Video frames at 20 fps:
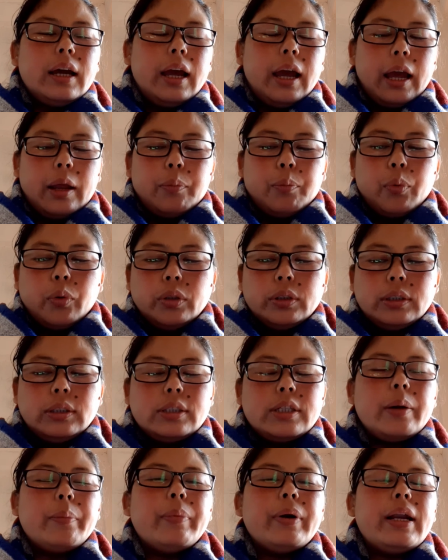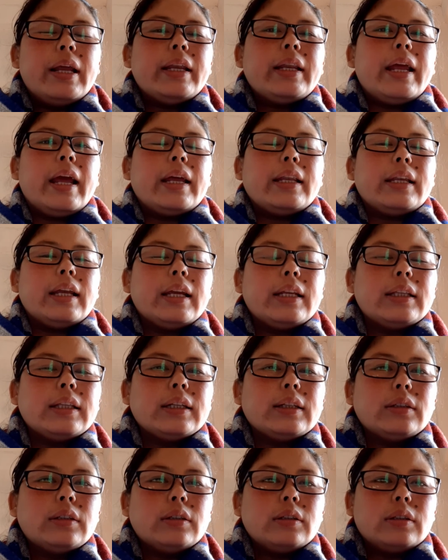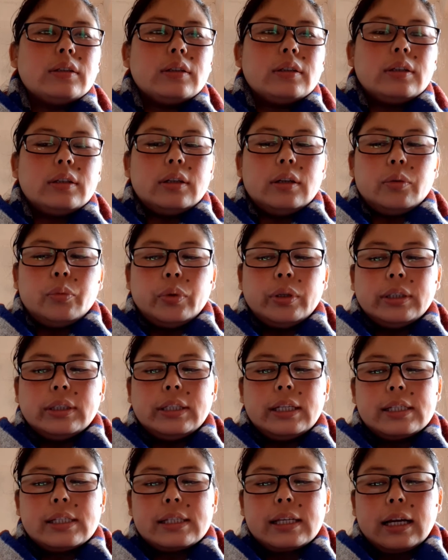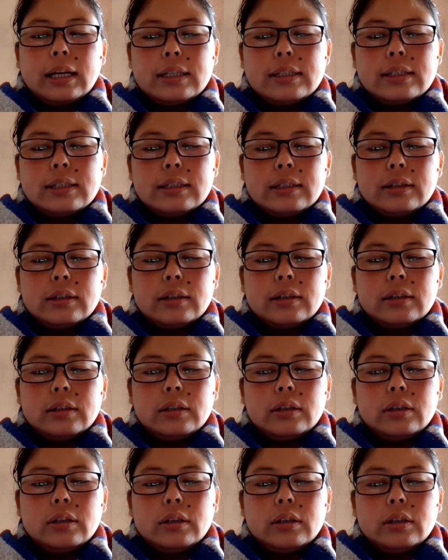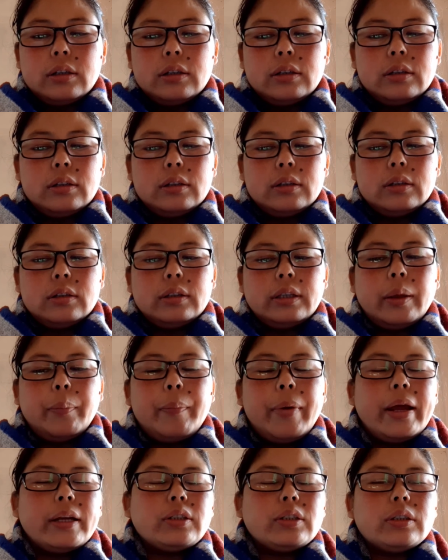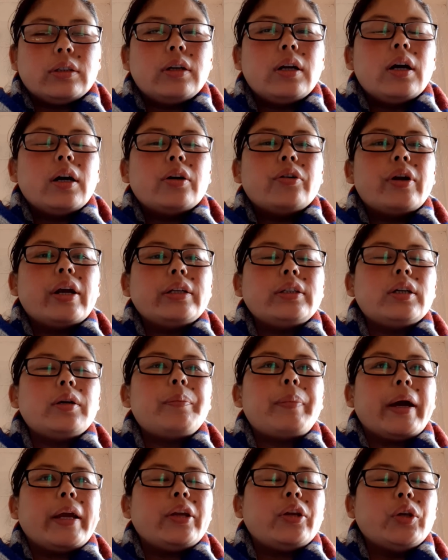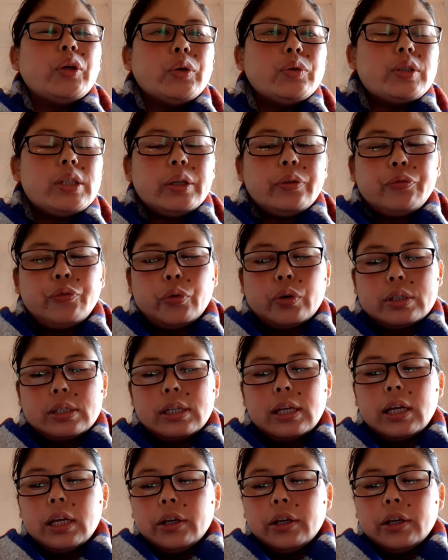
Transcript: and both Chamberlain and Hitler will discuss the matter rather by using force.